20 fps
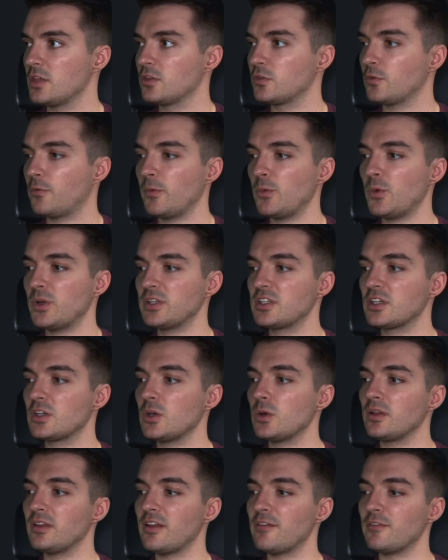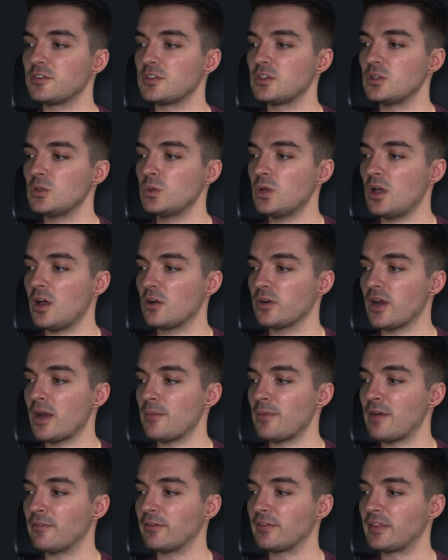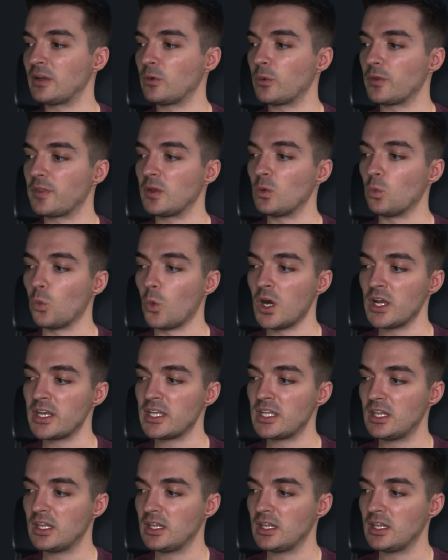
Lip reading: So if we want to go to level 2, I'll grab everything within 1,